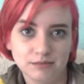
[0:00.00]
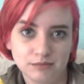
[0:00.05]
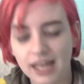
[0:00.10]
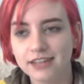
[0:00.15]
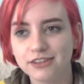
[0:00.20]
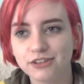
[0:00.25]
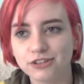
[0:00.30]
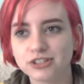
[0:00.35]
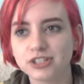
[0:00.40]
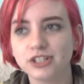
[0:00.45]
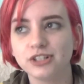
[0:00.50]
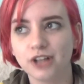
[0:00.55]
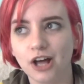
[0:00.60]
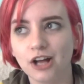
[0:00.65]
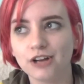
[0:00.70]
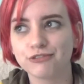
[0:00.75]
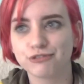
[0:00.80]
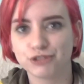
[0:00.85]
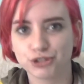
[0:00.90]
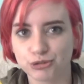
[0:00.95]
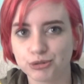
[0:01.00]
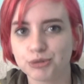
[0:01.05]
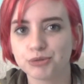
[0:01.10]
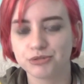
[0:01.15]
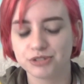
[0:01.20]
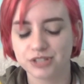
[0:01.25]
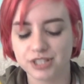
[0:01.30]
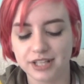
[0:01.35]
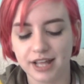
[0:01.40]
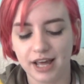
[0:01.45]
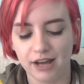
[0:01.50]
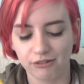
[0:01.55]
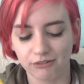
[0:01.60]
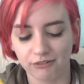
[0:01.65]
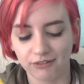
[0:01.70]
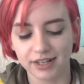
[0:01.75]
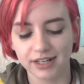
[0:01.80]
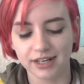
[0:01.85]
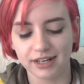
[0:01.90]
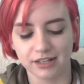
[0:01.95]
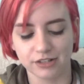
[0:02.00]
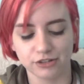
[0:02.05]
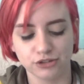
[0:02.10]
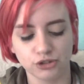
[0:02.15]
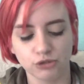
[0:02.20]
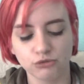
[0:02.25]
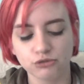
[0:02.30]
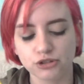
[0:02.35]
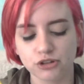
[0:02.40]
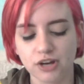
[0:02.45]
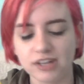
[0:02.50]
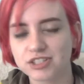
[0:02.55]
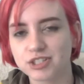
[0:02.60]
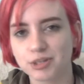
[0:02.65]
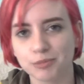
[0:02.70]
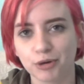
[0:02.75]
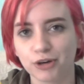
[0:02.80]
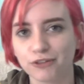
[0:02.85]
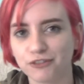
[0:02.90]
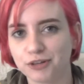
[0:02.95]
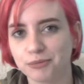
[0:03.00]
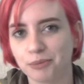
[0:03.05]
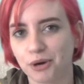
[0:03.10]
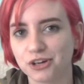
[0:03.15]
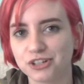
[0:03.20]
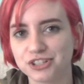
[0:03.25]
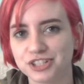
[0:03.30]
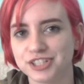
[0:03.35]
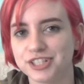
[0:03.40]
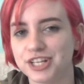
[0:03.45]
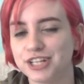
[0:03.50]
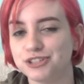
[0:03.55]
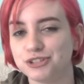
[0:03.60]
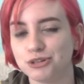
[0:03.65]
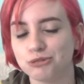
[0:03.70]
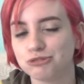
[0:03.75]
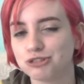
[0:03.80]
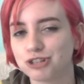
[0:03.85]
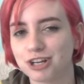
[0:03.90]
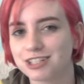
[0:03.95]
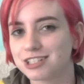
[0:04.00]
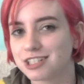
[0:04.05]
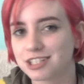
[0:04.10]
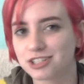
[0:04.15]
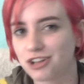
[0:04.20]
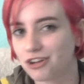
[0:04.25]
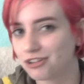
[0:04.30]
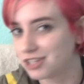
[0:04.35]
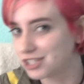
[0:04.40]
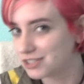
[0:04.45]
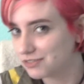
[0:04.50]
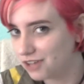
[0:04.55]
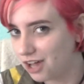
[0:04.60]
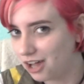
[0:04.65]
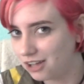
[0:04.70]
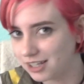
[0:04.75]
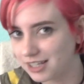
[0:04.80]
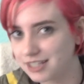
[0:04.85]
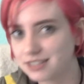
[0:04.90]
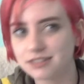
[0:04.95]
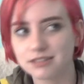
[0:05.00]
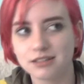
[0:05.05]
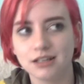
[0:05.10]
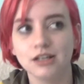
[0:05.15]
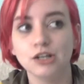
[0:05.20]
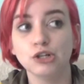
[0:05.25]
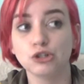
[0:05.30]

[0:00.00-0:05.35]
And there's a lot of truth to that reading. Don't trust a perfect person and don't trust a song that's flawless.